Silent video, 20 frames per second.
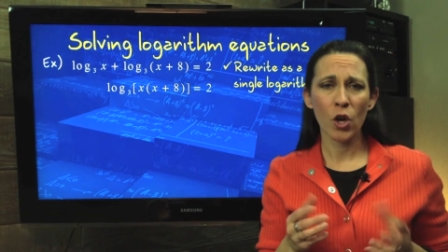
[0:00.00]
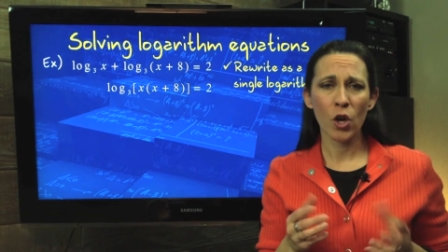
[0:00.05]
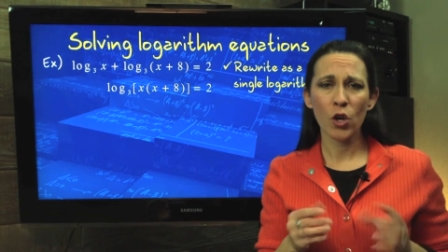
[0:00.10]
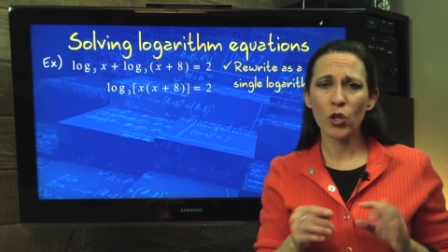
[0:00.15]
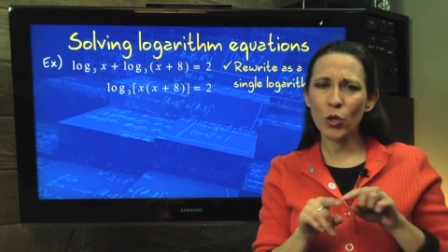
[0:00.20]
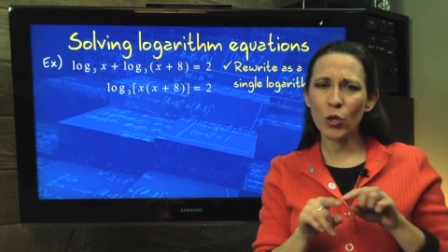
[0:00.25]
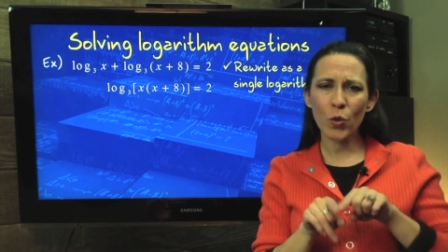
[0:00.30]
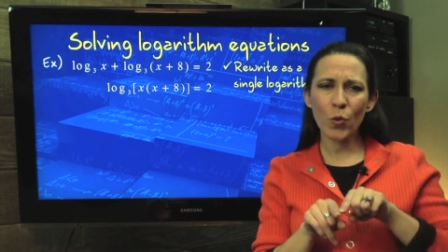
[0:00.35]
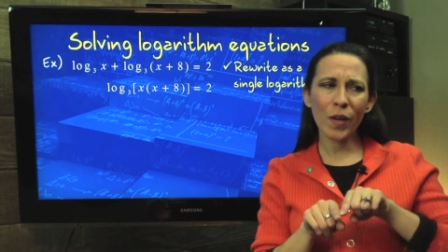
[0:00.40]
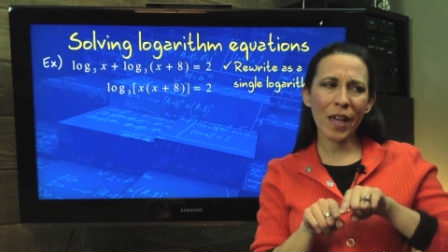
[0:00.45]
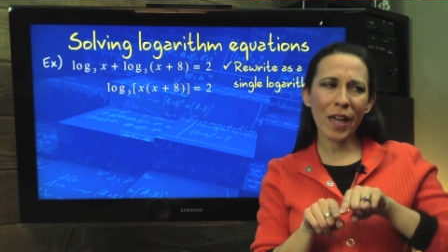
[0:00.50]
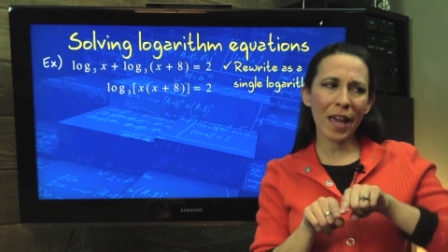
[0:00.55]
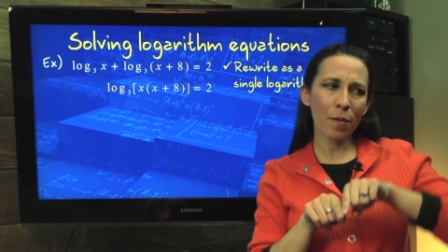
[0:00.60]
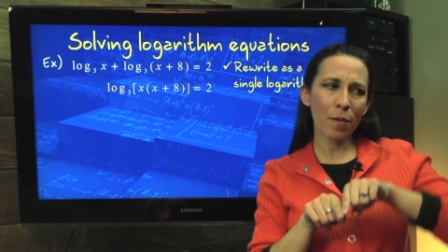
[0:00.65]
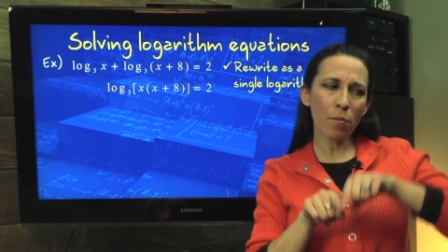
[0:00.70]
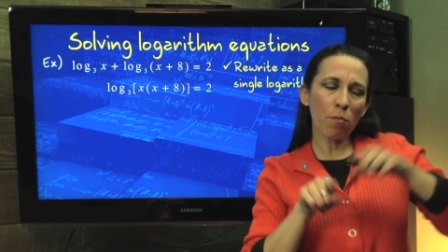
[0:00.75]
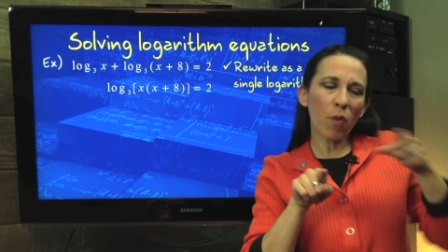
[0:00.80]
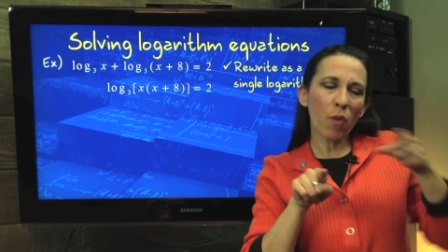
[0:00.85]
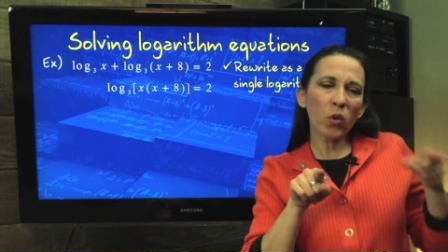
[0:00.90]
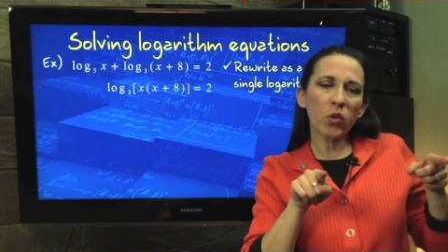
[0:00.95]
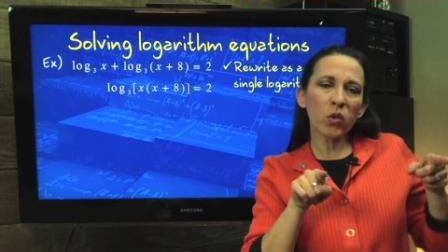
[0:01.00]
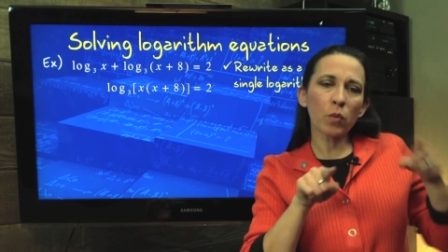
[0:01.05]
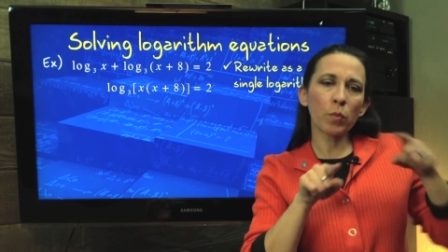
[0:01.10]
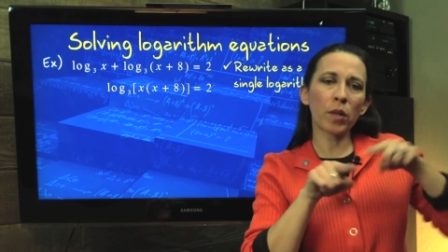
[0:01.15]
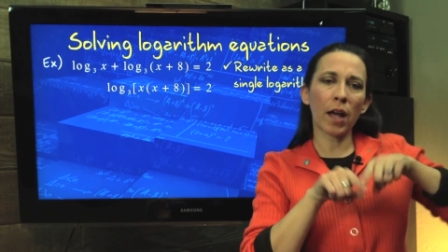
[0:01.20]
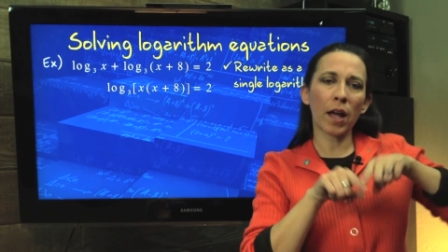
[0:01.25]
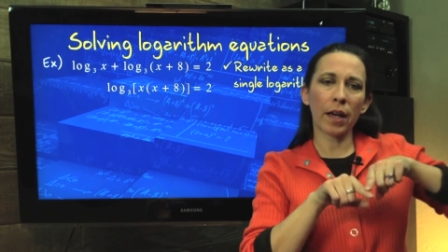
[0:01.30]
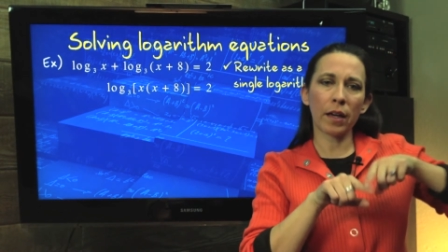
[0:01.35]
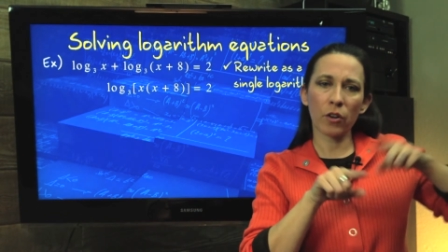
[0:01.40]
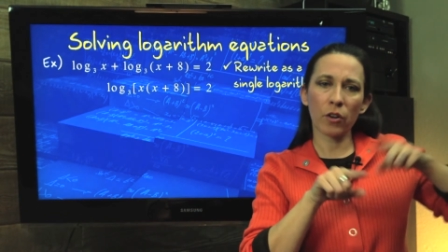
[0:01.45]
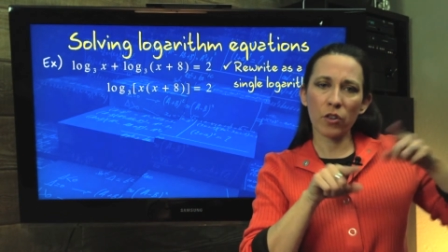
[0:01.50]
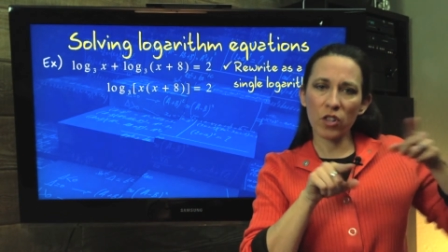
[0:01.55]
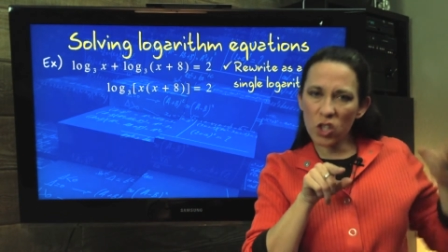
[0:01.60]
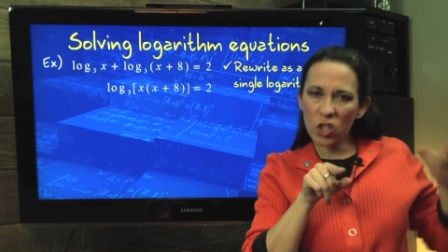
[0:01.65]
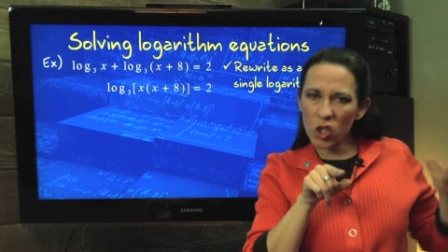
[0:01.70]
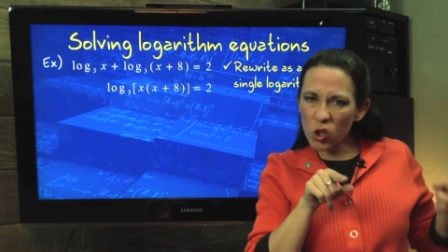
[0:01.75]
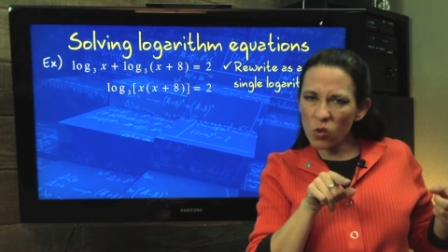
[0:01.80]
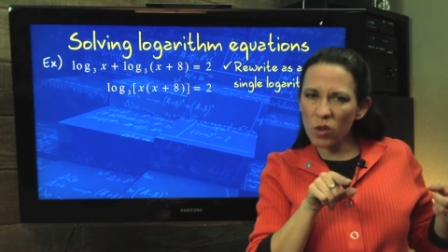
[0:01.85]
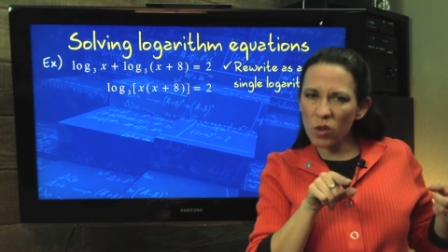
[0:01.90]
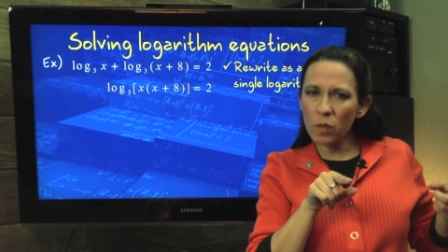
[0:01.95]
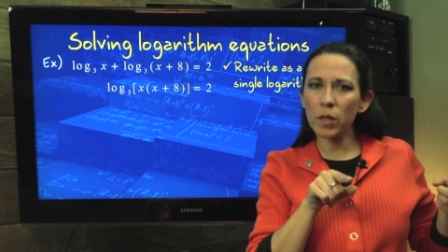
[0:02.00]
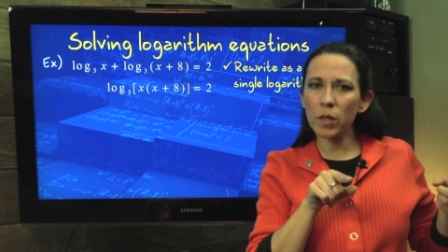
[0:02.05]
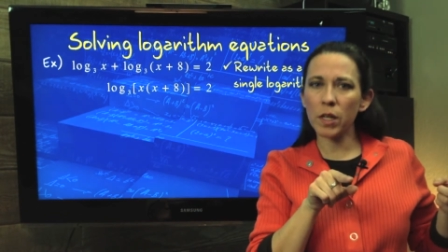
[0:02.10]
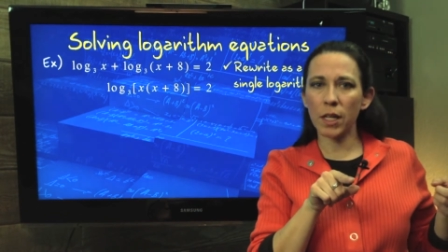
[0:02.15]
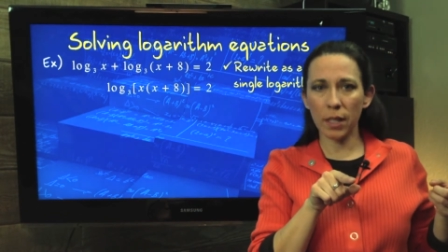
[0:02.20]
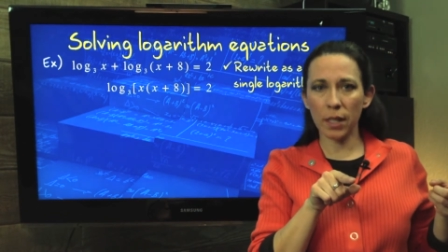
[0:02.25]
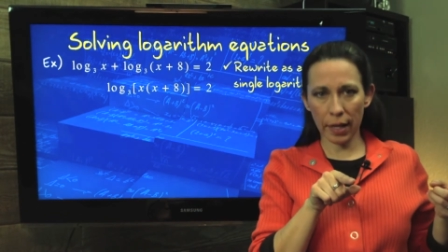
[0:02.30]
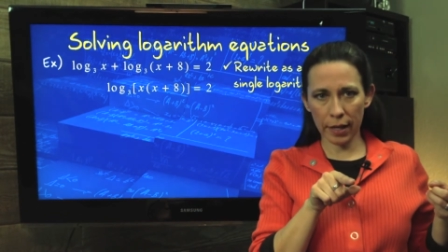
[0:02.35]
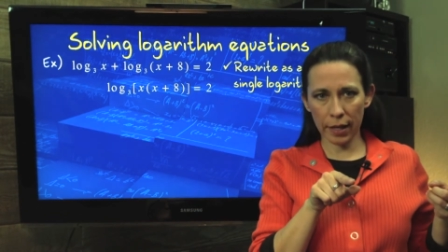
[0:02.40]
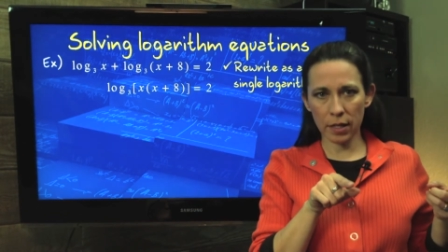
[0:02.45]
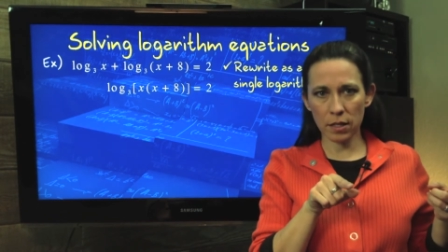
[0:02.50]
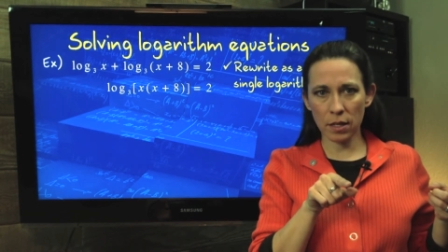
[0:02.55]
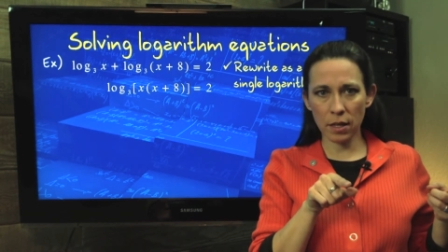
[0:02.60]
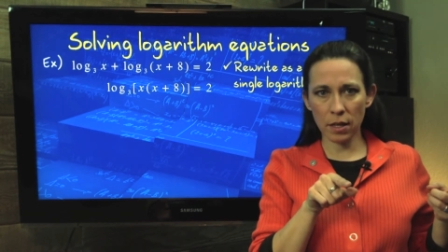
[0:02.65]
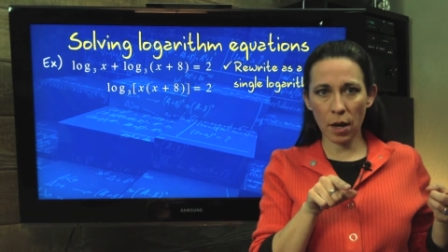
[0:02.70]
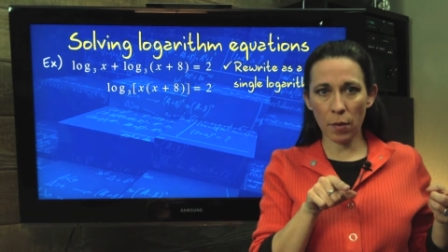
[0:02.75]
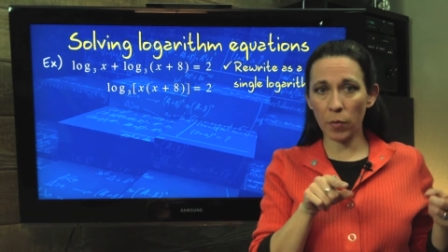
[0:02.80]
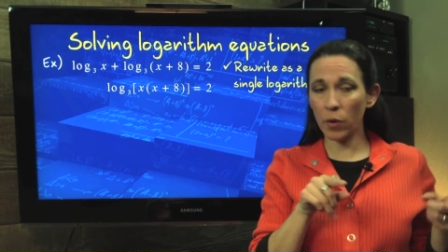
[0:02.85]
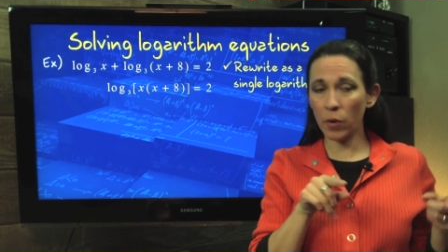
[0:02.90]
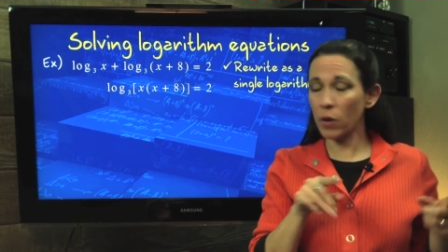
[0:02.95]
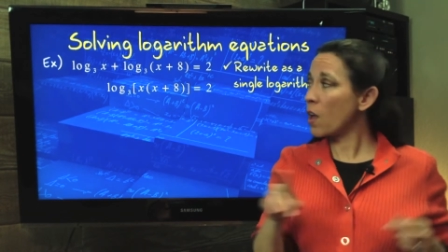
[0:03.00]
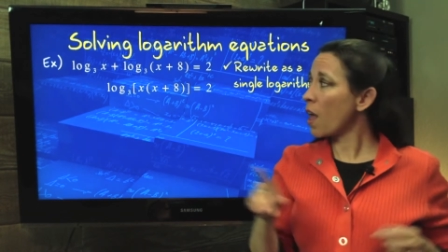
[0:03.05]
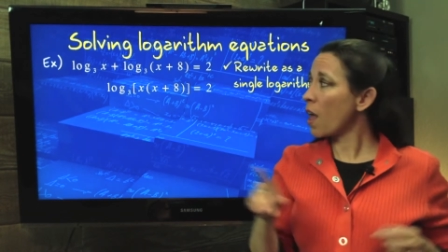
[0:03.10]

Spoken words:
So you can't multiply it or distribute it like it's a number.